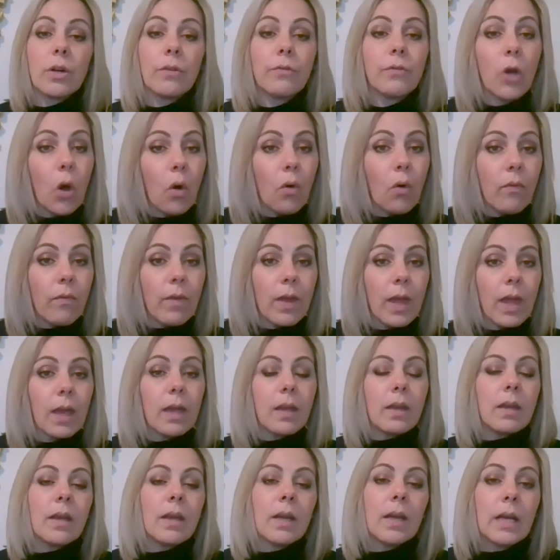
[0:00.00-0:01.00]
of
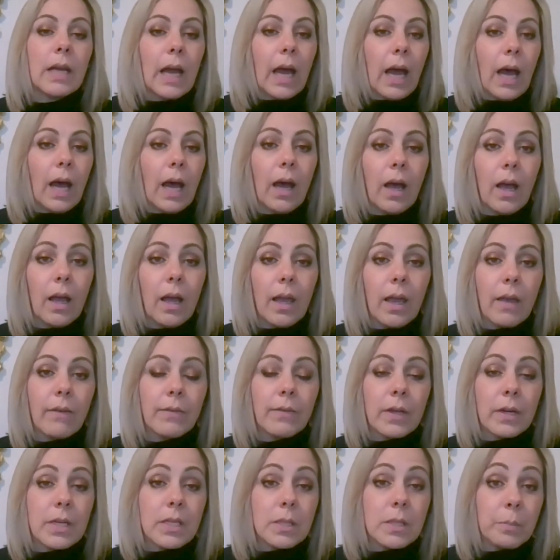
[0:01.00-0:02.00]
COVID, uh, if
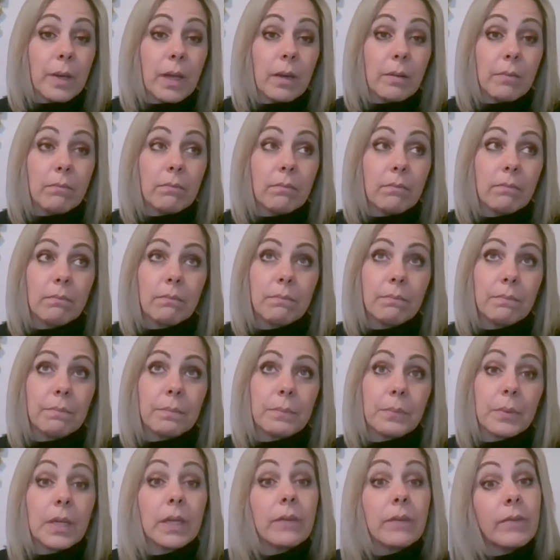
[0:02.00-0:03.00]
there has been
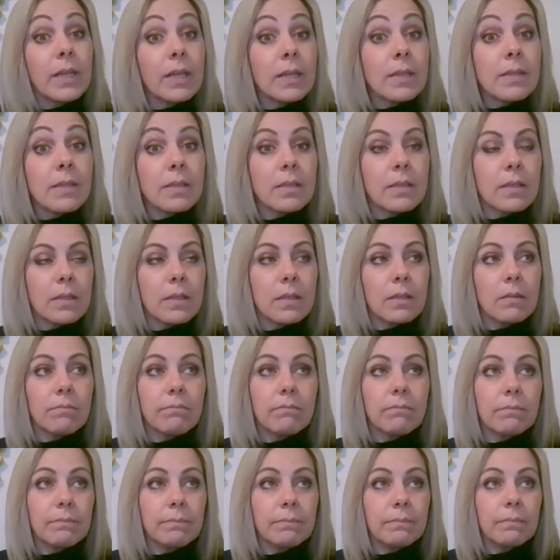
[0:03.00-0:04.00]
previous
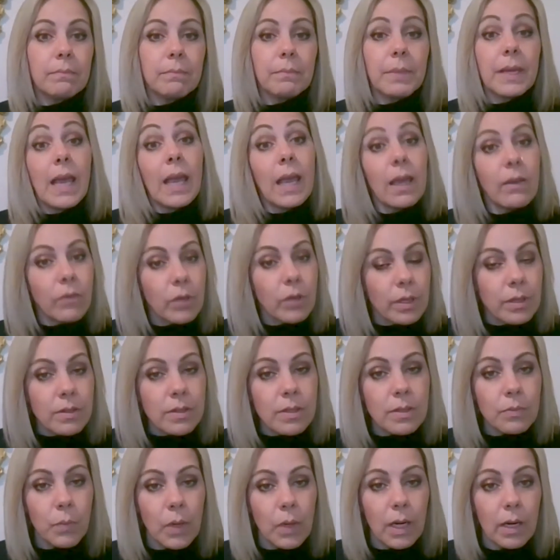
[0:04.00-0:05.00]

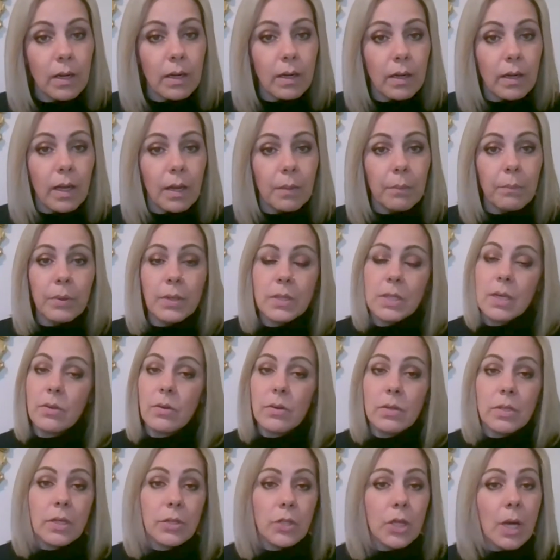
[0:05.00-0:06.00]
behaviors where it puts
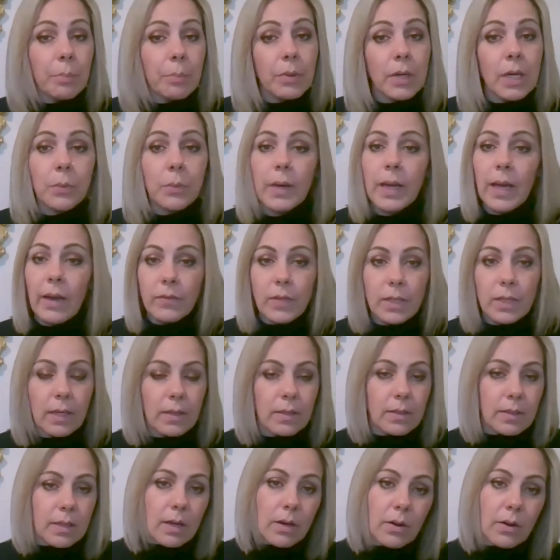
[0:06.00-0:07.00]
others at jeopardy, we have to
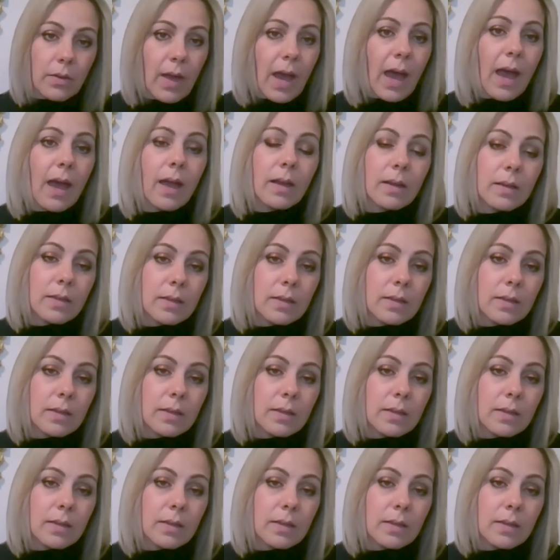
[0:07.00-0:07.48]
consider that.